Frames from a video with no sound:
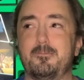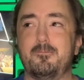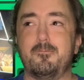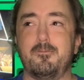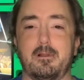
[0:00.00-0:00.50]

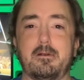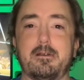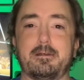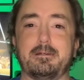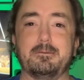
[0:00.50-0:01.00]

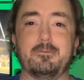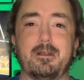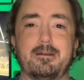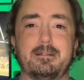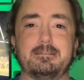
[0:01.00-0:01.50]
Florida, where
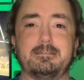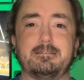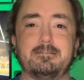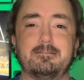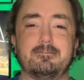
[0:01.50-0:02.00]
it's,
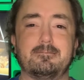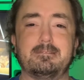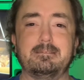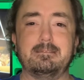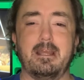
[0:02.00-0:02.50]

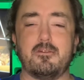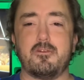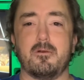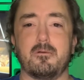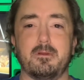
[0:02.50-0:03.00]
yeah,
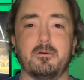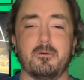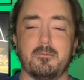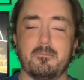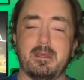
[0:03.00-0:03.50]
sure, we don't
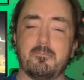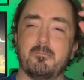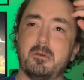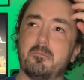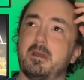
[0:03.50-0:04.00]
want to get
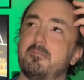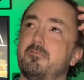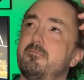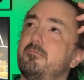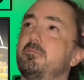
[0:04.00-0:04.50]
bitten by
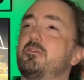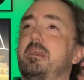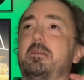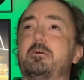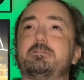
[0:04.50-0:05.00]

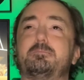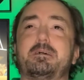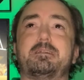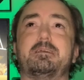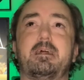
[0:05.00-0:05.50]
mosquitoes, but
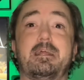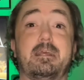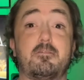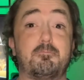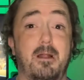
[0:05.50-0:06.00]

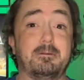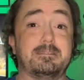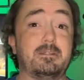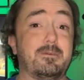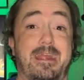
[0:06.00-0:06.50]
it's probably
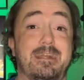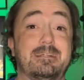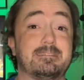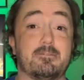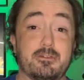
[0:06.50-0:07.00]
still
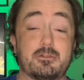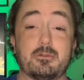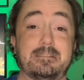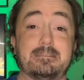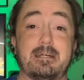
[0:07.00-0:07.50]
87
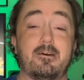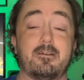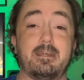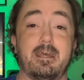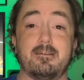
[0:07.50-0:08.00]
degrees out
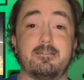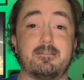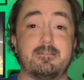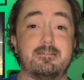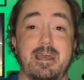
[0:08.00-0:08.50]
at
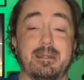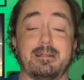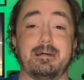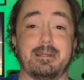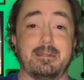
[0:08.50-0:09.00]
10
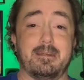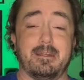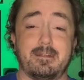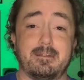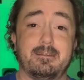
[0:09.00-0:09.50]
o'clock at
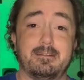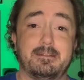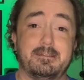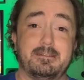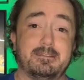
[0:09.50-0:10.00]
night.
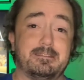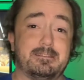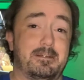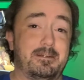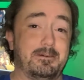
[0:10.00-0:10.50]

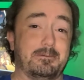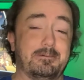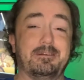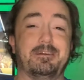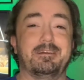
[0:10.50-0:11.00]
So
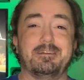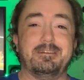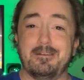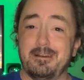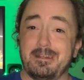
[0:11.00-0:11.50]
you're
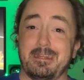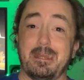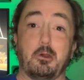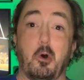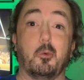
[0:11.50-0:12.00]
not going to get
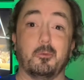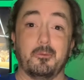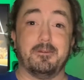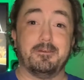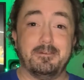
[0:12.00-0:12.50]
cold,
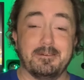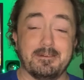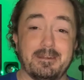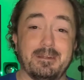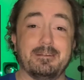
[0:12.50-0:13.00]

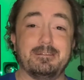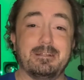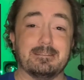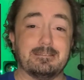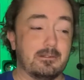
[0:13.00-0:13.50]
okay?
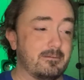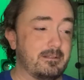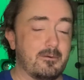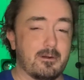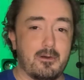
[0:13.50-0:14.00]
Yes,
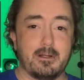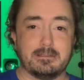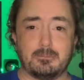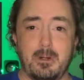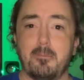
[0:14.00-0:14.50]
you're on a
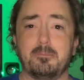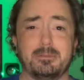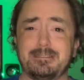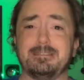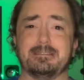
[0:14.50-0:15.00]
swamp, but
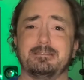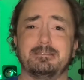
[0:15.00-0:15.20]
still,